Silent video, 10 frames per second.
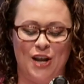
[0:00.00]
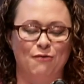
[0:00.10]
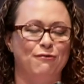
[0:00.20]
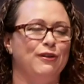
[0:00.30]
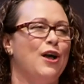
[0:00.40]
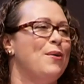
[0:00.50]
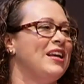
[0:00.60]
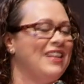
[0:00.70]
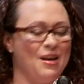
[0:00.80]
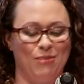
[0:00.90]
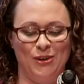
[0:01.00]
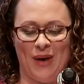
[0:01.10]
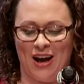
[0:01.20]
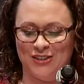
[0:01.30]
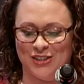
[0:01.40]
and a flowing light blue
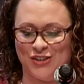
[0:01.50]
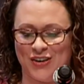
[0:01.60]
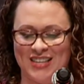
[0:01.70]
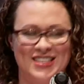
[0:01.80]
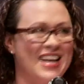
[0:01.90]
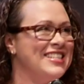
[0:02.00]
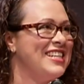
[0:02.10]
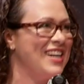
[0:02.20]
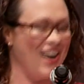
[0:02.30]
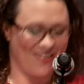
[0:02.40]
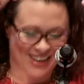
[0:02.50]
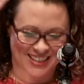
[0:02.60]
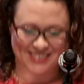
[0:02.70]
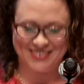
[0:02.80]
Elsa dress and tiara.